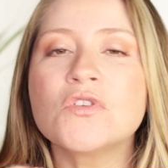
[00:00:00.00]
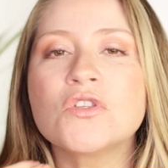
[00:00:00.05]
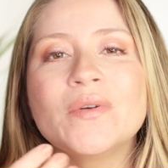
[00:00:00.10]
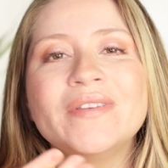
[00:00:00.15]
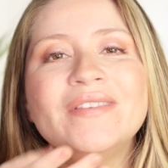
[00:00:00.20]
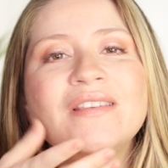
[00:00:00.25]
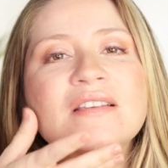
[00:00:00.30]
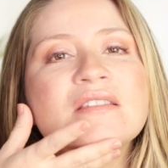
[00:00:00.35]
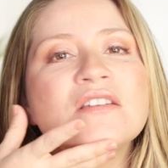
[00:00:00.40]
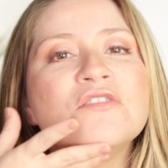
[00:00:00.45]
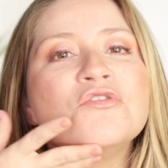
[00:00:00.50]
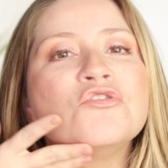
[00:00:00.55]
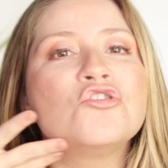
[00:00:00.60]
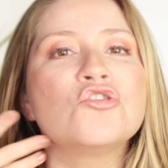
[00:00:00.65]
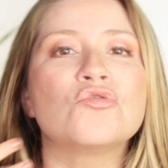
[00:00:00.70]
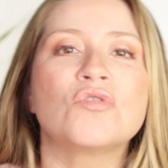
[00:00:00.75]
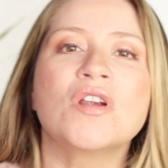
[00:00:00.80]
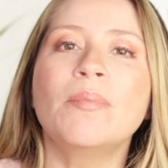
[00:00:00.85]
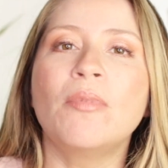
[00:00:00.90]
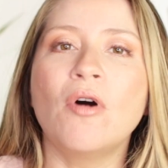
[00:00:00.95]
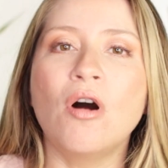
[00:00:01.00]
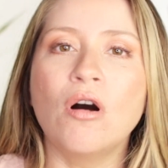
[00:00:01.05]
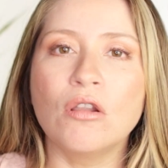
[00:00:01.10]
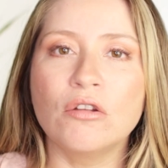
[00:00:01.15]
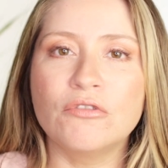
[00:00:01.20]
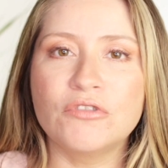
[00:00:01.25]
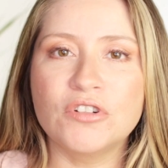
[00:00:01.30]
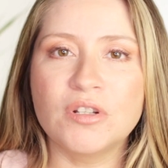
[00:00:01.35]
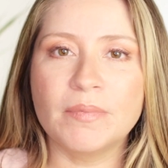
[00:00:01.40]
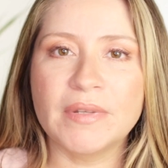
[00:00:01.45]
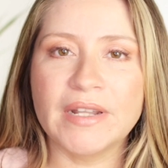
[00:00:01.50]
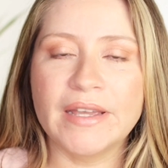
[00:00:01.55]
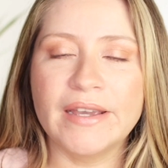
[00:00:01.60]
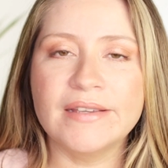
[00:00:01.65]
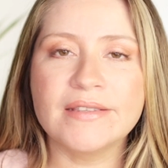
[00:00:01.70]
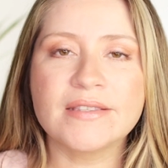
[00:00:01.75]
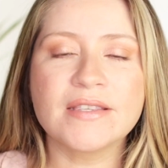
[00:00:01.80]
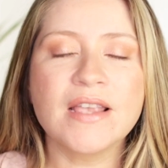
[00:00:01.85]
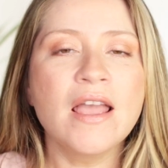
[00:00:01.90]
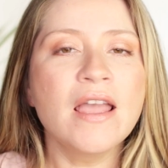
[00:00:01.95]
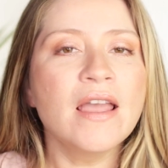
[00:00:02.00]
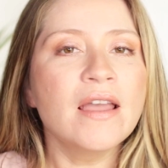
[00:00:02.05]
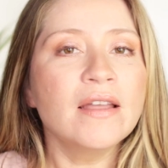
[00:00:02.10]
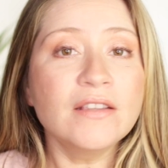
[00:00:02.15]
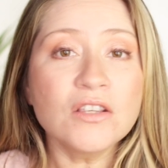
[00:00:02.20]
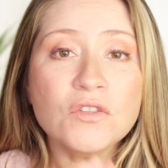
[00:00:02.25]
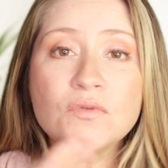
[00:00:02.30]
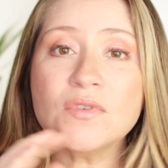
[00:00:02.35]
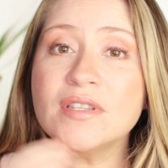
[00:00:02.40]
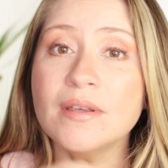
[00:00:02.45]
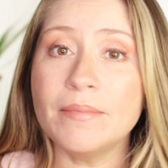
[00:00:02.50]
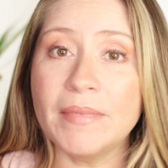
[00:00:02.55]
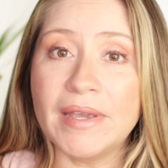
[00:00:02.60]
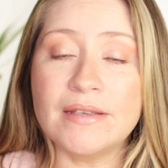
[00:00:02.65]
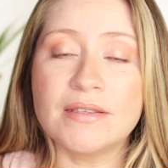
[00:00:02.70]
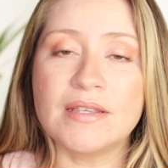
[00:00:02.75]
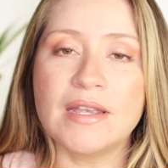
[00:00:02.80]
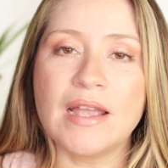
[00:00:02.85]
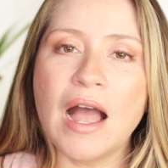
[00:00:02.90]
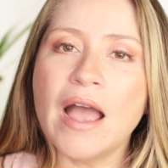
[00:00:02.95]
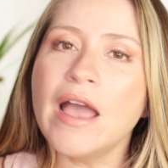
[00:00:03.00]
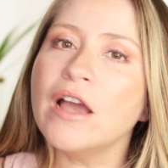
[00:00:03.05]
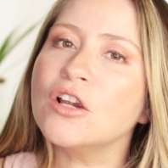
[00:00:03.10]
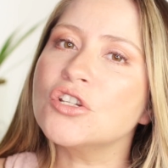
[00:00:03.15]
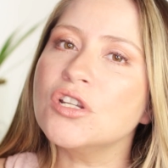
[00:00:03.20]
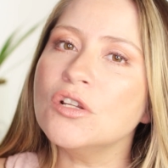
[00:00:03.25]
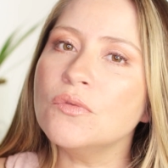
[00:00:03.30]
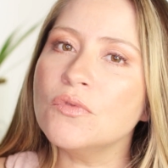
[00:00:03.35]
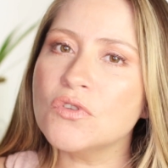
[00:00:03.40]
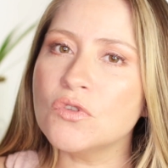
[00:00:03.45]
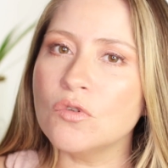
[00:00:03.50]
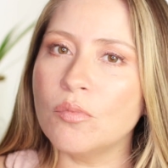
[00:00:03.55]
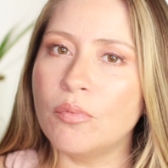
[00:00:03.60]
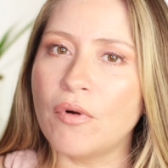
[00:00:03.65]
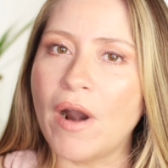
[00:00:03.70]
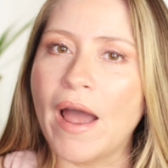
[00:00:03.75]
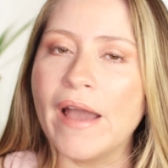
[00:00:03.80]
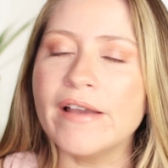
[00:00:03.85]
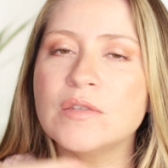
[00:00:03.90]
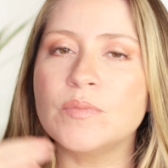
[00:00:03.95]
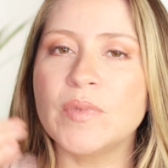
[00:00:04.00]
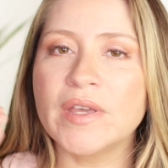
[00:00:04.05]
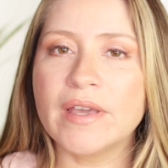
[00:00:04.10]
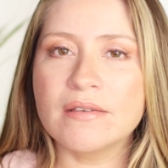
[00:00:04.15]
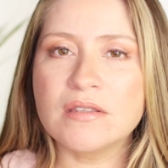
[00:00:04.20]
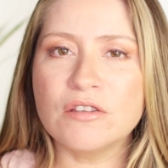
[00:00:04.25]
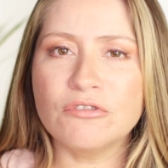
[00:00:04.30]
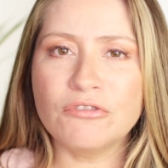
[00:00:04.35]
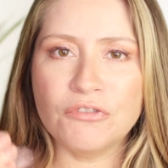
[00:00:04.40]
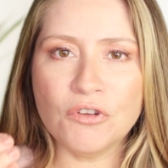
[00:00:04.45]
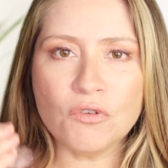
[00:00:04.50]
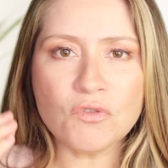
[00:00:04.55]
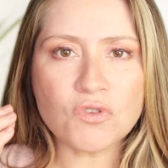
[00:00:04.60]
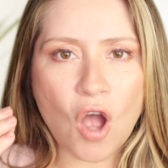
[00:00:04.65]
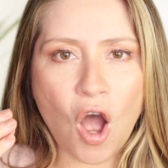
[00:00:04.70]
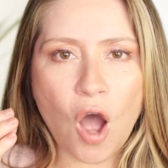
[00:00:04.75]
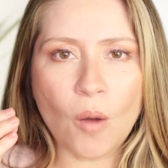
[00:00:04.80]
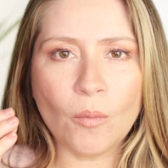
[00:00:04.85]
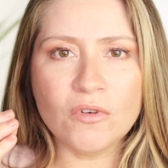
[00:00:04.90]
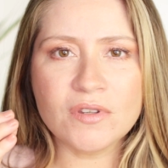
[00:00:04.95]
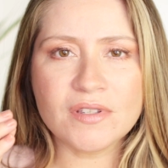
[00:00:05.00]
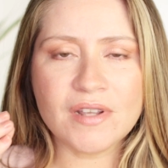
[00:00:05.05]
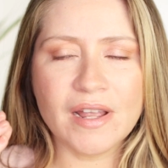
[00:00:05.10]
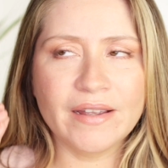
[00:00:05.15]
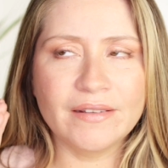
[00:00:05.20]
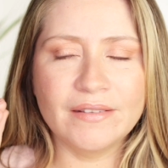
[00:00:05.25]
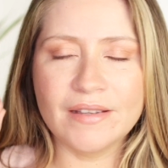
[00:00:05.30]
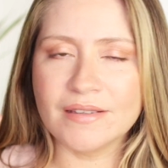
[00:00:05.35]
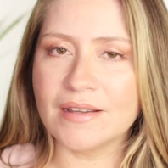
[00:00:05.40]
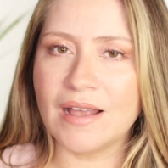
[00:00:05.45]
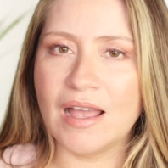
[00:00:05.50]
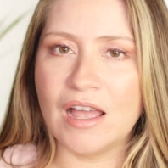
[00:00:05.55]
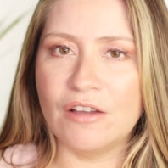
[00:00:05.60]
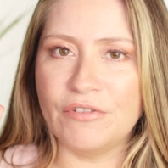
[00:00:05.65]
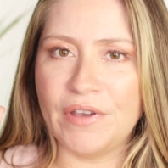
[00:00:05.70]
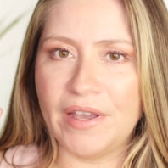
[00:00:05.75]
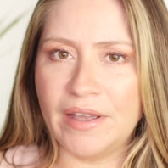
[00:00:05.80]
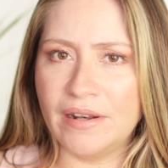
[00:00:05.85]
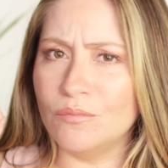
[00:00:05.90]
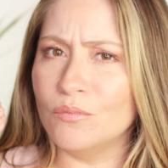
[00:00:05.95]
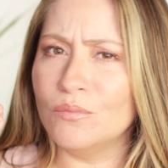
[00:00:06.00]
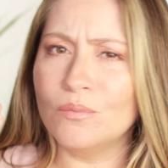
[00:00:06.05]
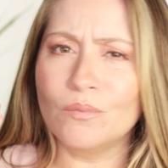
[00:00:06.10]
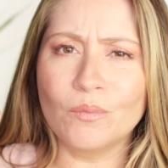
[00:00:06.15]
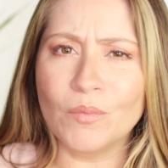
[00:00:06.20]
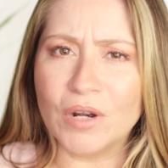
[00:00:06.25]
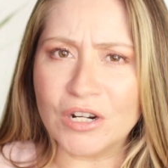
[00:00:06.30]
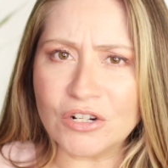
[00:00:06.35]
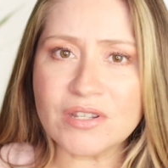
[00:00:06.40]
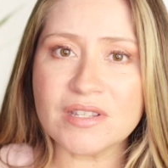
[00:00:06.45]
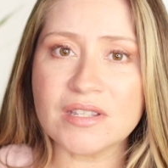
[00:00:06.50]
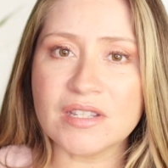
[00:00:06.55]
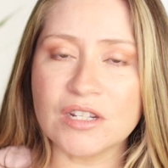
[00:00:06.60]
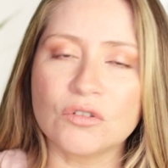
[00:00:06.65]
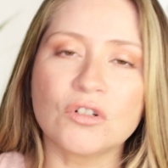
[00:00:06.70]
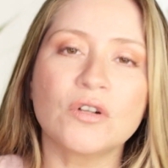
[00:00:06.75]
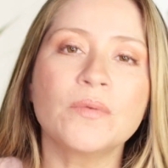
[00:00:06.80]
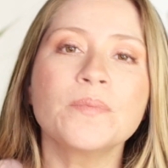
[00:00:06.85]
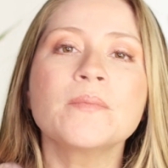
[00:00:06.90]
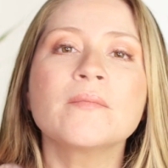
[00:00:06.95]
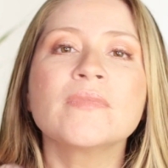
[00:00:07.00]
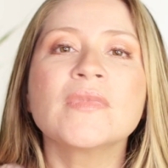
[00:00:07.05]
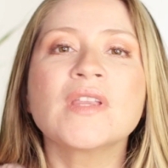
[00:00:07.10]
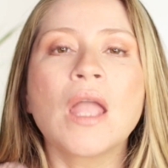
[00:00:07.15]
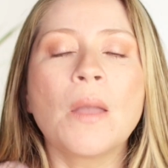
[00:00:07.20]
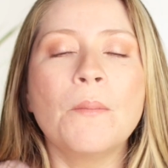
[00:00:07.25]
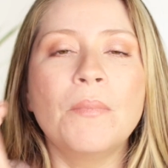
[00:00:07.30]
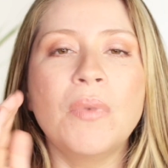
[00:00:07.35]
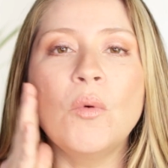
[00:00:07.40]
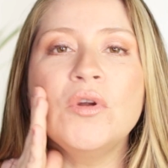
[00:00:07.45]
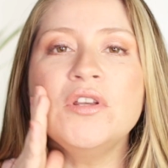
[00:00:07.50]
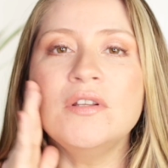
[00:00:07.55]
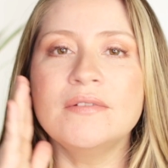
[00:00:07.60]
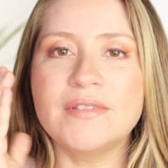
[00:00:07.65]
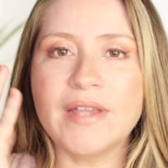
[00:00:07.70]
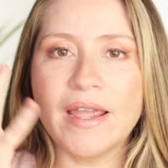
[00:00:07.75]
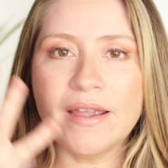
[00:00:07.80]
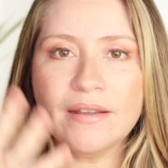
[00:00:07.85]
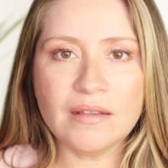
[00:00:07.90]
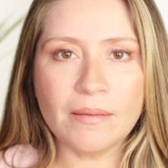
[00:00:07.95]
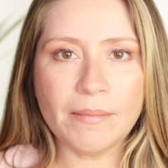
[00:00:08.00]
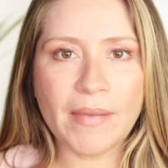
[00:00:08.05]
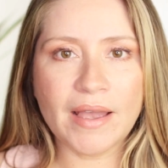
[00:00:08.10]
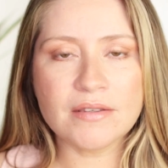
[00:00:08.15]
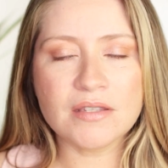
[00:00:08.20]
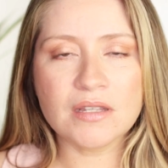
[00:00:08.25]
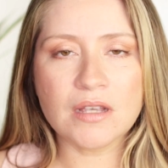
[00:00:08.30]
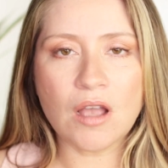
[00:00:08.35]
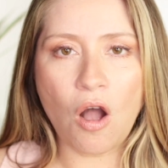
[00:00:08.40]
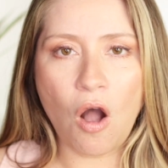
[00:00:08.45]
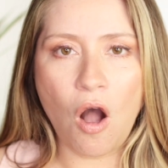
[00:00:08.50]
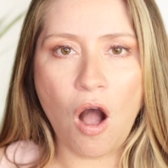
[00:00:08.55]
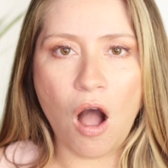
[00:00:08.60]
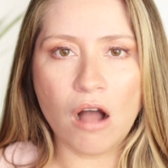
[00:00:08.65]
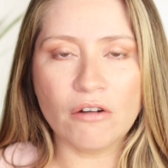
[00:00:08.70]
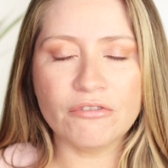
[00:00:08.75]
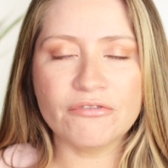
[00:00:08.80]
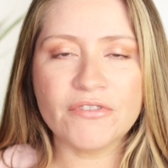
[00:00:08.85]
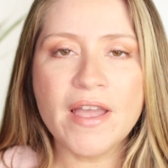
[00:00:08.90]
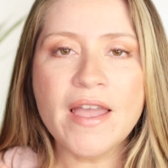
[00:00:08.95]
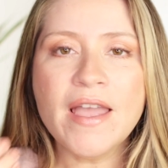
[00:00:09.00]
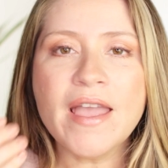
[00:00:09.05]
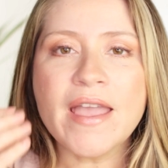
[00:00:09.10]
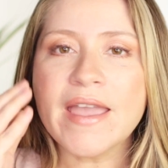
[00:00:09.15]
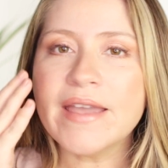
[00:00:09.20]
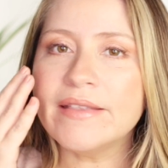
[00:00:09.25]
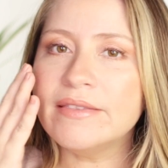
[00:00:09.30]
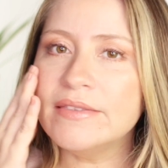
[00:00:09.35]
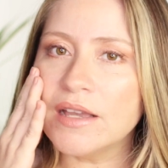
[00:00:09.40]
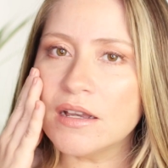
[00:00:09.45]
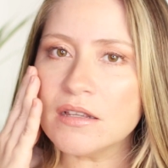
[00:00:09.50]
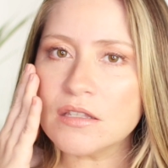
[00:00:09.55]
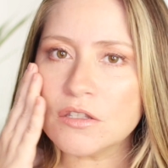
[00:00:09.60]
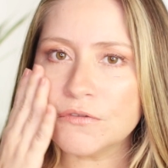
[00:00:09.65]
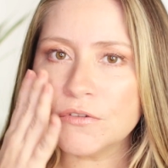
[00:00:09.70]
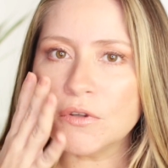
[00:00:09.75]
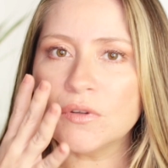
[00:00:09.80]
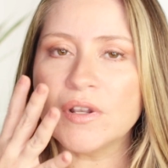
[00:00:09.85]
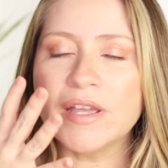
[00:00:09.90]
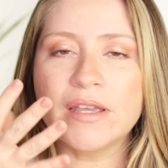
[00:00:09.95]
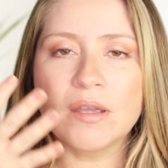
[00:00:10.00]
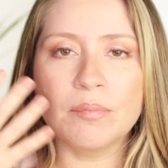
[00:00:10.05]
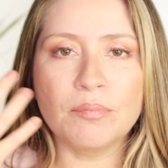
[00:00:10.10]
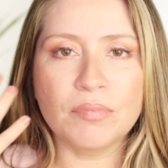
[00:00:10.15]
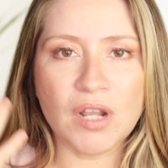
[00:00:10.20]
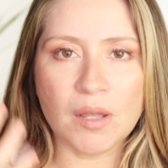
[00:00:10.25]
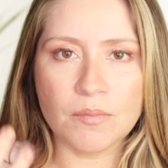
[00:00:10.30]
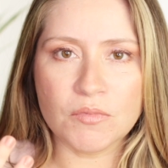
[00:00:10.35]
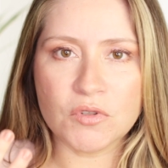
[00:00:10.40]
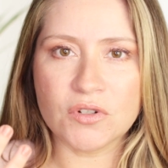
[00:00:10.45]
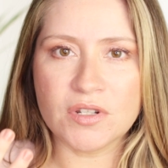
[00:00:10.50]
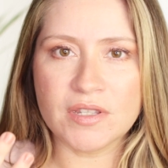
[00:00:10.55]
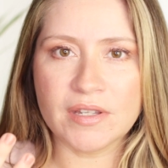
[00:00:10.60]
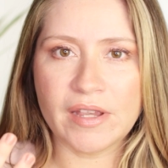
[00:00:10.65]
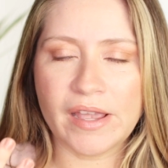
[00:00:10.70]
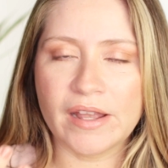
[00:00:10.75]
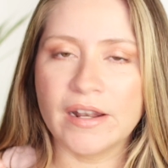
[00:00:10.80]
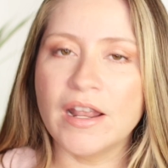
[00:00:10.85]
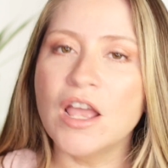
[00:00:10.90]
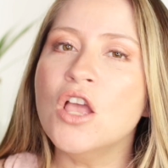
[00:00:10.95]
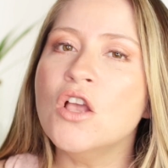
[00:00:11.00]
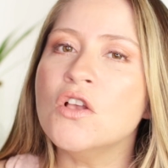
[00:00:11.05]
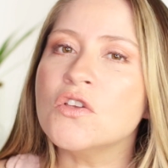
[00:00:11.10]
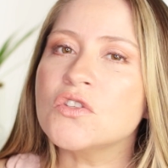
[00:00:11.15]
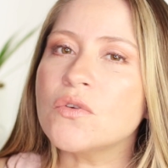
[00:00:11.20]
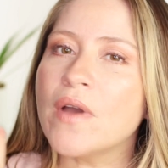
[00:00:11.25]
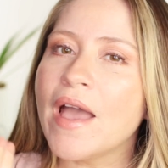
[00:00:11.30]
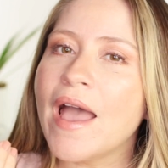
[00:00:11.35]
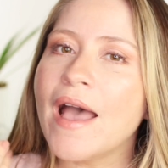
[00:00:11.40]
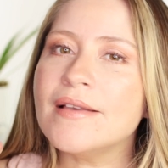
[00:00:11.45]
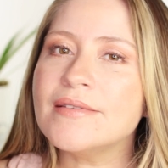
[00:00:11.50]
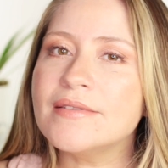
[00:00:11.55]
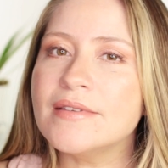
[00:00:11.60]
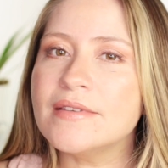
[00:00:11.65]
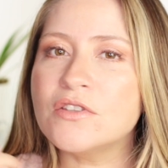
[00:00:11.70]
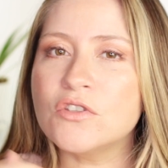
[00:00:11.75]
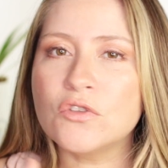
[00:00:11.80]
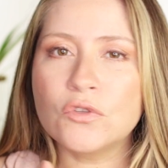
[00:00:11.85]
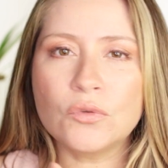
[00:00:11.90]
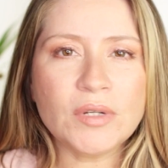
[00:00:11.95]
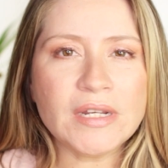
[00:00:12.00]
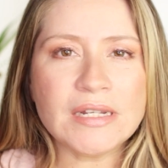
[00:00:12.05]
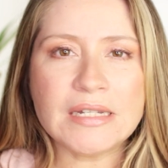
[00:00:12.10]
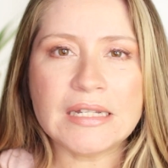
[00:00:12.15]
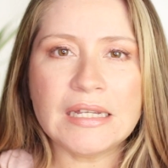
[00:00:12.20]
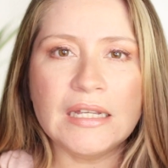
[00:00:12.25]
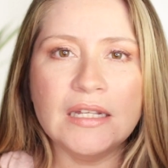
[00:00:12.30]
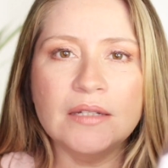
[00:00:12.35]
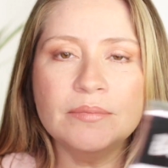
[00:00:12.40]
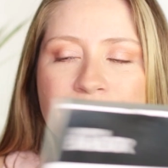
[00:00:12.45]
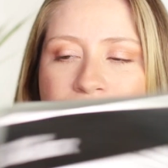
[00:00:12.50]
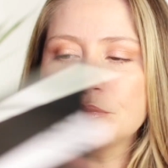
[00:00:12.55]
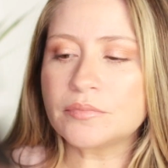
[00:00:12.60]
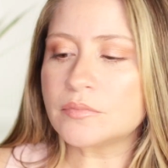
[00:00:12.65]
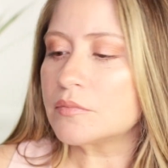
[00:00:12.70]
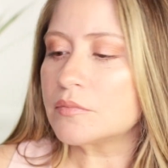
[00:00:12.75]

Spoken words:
so it doesn't drip all over the place. This was amazing. I actually was surprised because it feels almost like it doesn't have any much serum, but when you take the mask off, it does feel like it plumps your skin. So it has this 3D,